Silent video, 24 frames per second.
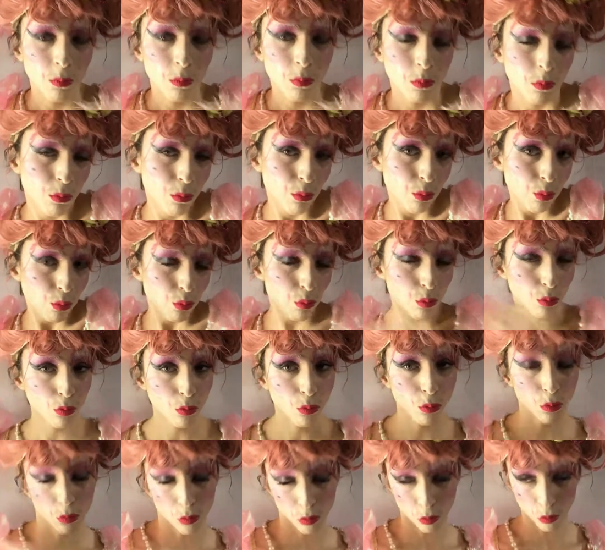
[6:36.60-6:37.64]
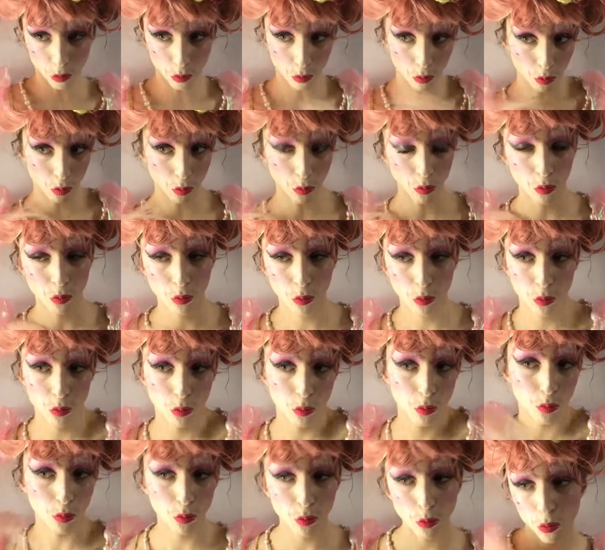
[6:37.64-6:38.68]
Yeah, you know what I mean.
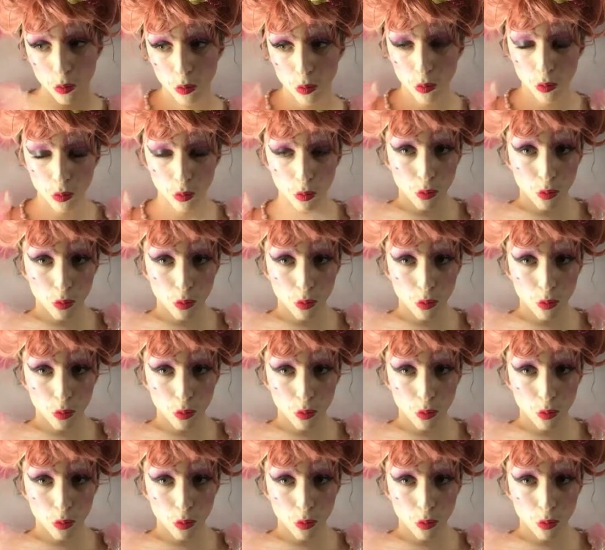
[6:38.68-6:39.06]
And then